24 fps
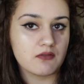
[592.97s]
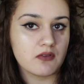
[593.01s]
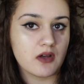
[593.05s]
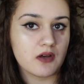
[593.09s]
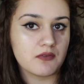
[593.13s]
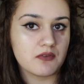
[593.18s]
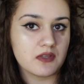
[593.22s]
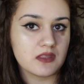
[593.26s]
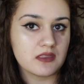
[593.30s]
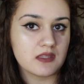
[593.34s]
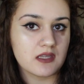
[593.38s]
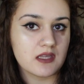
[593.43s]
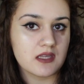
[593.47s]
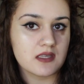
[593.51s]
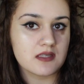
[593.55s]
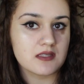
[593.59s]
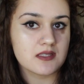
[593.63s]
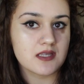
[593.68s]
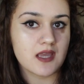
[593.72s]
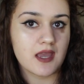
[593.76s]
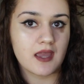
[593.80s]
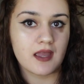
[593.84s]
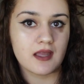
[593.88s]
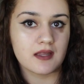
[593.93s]
of velvet
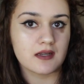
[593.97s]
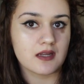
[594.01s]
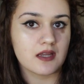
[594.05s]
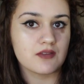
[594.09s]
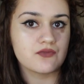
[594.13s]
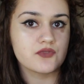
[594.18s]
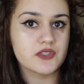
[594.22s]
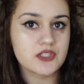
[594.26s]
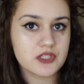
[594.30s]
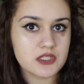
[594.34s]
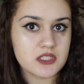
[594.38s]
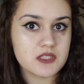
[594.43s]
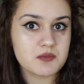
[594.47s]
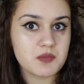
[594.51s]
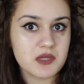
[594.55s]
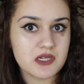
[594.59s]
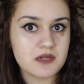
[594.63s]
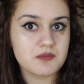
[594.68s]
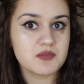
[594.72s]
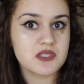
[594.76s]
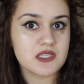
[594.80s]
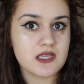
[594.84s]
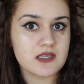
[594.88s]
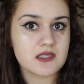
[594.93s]
things, and I've just been
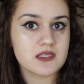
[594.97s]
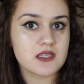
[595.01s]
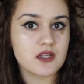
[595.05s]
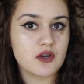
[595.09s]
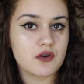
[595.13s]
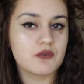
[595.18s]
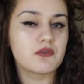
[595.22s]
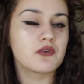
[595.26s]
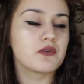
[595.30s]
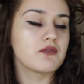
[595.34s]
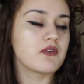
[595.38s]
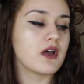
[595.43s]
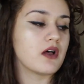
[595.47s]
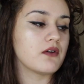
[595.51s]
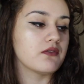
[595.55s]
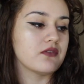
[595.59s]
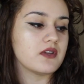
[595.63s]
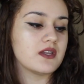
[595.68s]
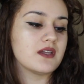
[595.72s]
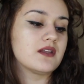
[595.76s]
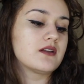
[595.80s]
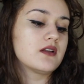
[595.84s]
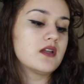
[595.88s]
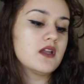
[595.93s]
obsessing over
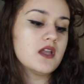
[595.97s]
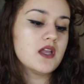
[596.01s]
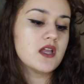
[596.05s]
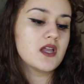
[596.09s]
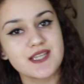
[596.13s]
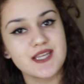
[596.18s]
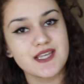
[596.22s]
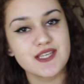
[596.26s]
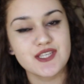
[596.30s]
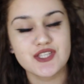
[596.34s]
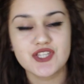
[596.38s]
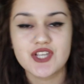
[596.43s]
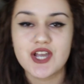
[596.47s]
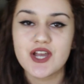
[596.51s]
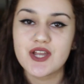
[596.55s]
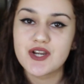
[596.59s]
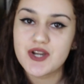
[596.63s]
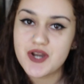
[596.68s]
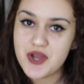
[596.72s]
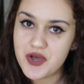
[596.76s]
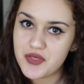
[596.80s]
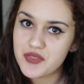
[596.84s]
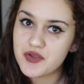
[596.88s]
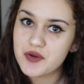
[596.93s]
velvet. Is
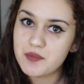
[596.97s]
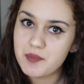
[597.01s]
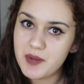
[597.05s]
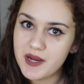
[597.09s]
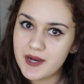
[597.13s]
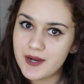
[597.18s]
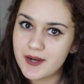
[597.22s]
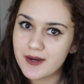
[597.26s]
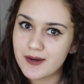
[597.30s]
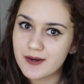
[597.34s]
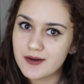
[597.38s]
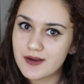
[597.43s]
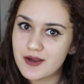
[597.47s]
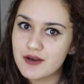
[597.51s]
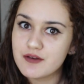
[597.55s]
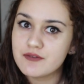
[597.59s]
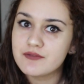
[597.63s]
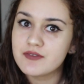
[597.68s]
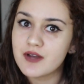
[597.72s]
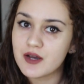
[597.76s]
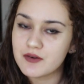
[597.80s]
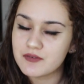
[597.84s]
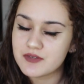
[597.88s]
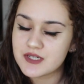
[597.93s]
another pair
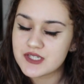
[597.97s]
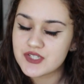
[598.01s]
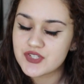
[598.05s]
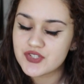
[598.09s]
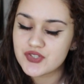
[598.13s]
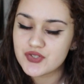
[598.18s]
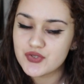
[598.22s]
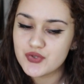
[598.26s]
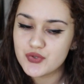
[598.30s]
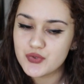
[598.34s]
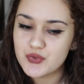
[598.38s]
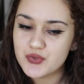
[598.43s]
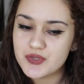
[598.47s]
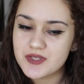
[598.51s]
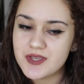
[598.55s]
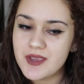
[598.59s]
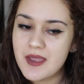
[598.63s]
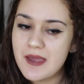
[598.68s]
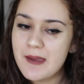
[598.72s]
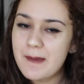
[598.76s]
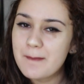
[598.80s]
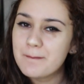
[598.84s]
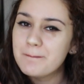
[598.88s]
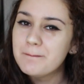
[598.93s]
of velvet shoes,
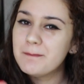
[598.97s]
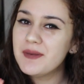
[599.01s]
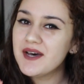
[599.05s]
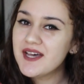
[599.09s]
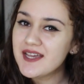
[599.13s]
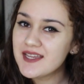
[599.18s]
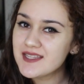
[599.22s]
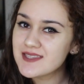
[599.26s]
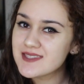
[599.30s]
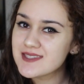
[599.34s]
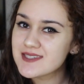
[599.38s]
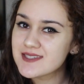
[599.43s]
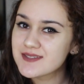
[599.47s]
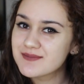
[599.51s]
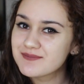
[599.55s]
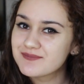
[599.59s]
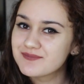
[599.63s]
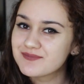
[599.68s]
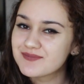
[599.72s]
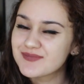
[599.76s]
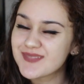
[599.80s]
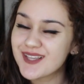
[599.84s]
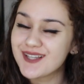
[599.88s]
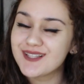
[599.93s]
but
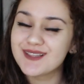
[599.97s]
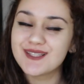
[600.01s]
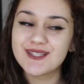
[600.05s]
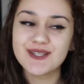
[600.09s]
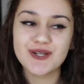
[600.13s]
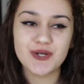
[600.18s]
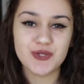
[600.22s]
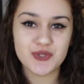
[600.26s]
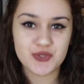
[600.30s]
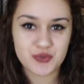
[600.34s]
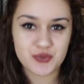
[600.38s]
a little